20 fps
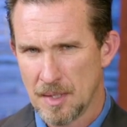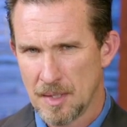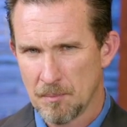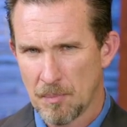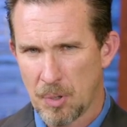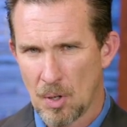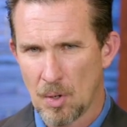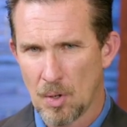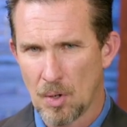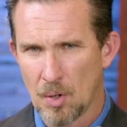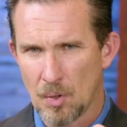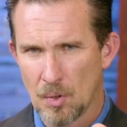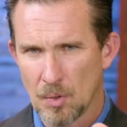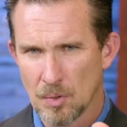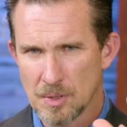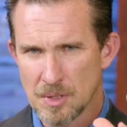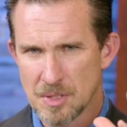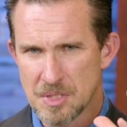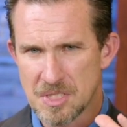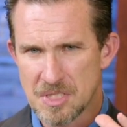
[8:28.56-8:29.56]

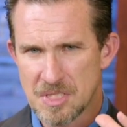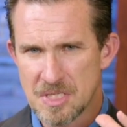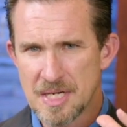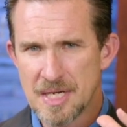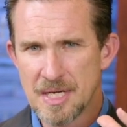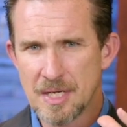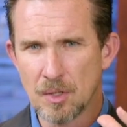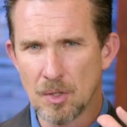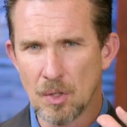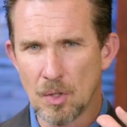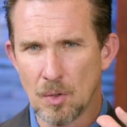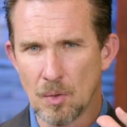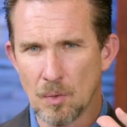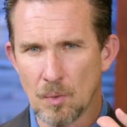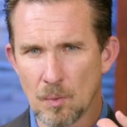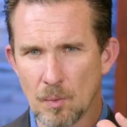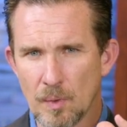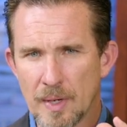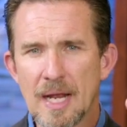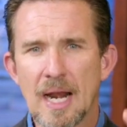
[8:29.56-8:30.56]
Paul still
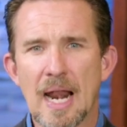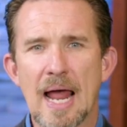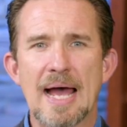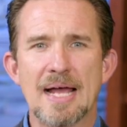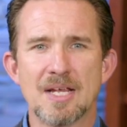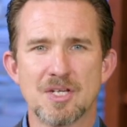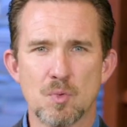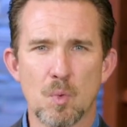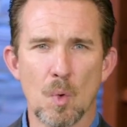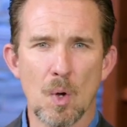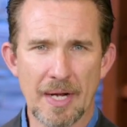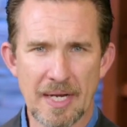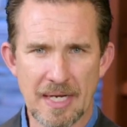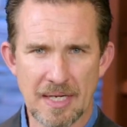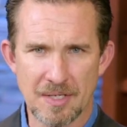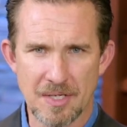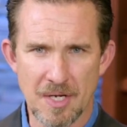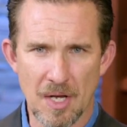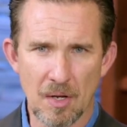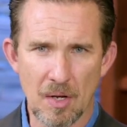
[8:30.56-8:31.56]
realized what
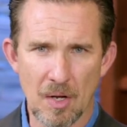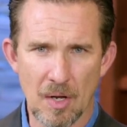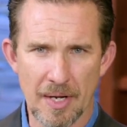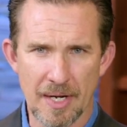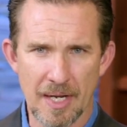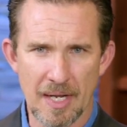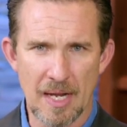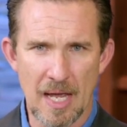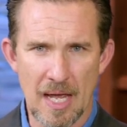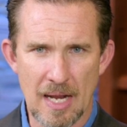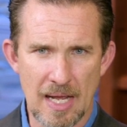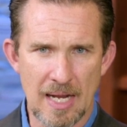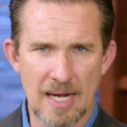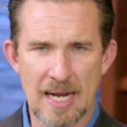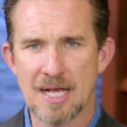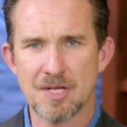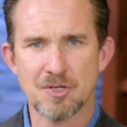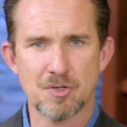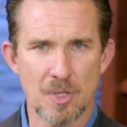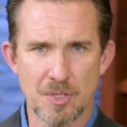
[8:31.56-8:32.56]
he'd done. And, and, and
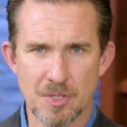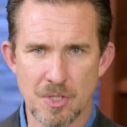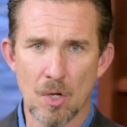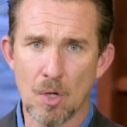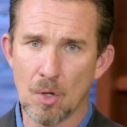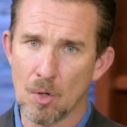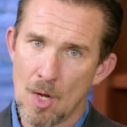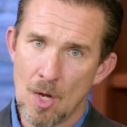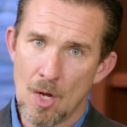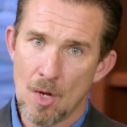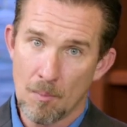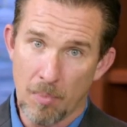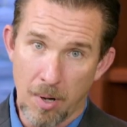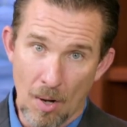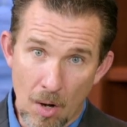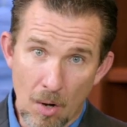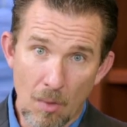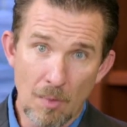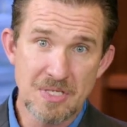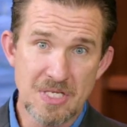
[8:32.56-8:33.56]
as a result,
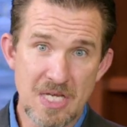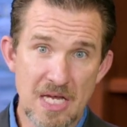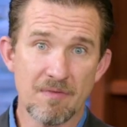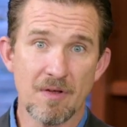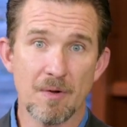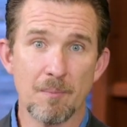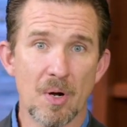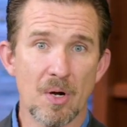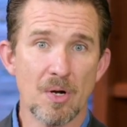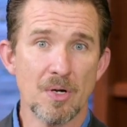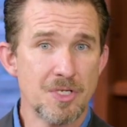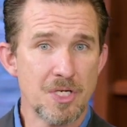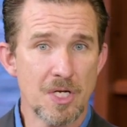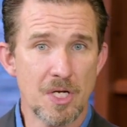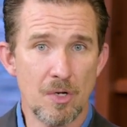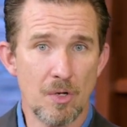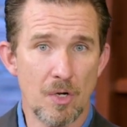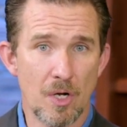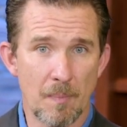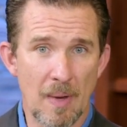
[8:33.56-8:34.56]
Paul was even
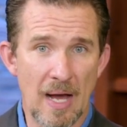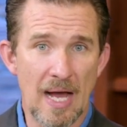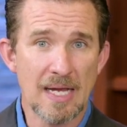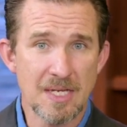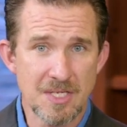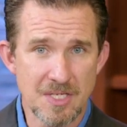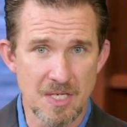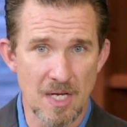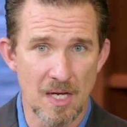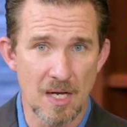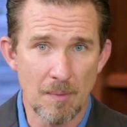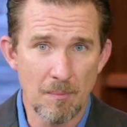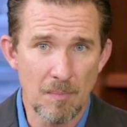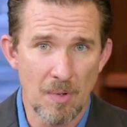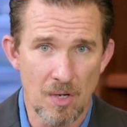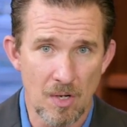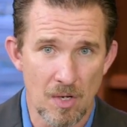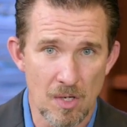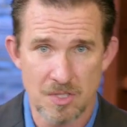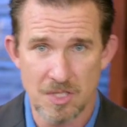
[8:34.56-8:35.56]
persecuted by some
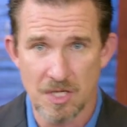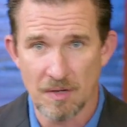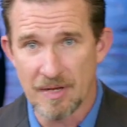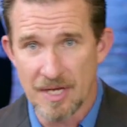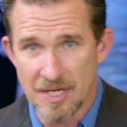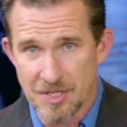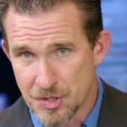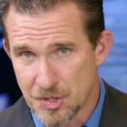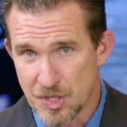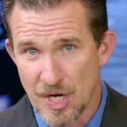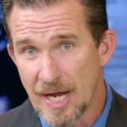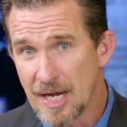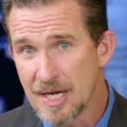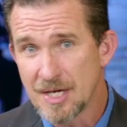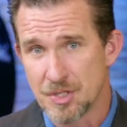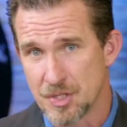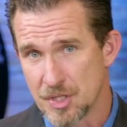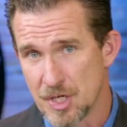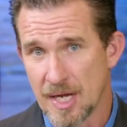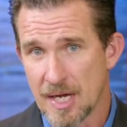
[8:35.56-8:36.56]
because of his
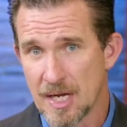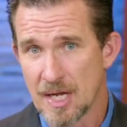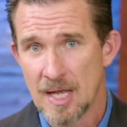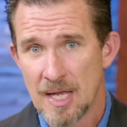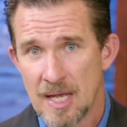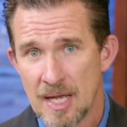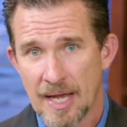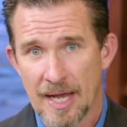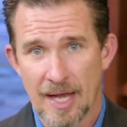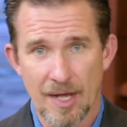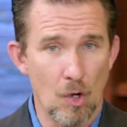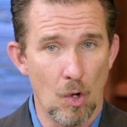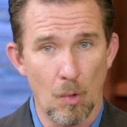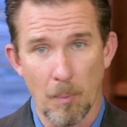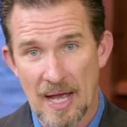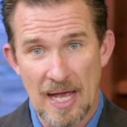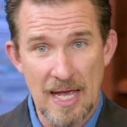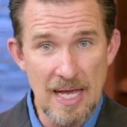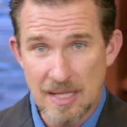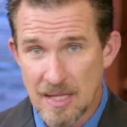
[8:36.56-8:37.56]
changing and
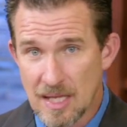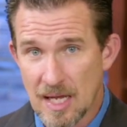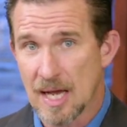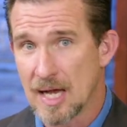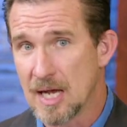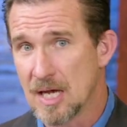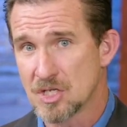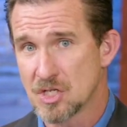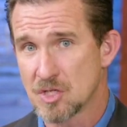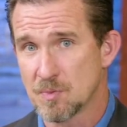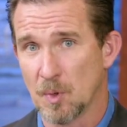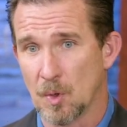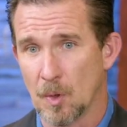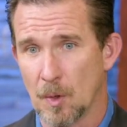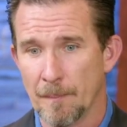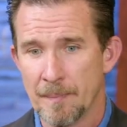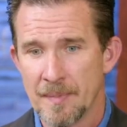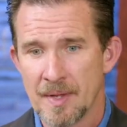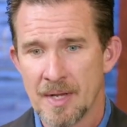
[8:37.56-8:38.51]
obeying the gospel.